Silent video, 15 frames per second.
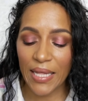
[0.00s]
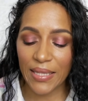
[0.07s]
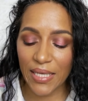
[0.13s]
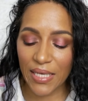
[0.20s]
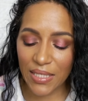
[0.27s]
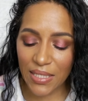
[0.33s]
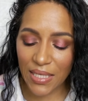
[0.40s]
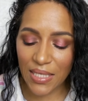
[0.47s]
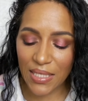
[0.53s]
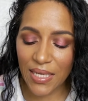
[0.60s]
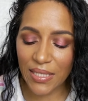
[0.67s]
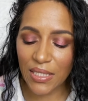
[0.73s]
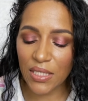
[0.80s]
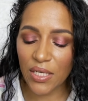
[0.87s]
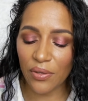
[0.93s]
This doesn't
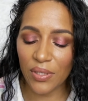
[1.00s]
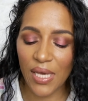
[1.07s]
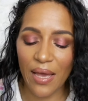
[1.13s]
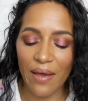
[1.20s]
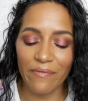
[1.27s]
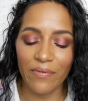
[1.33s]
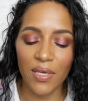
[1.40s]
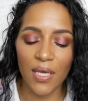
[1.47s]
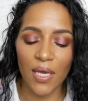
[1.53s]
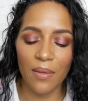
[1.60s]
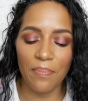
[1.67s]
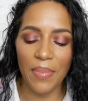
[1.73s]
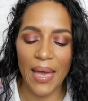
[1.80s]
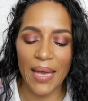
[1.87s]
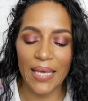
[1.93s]
necessarily have
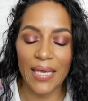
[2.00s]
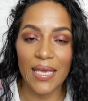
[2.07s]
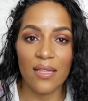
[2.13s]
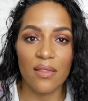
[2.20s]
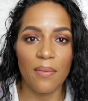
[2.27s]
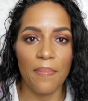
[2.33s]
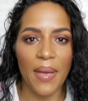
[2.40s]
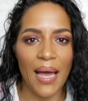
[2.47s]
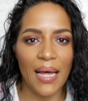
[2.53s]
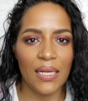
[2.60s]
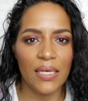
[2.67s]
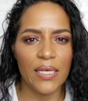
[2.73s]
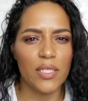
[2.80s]
kickback in the palette.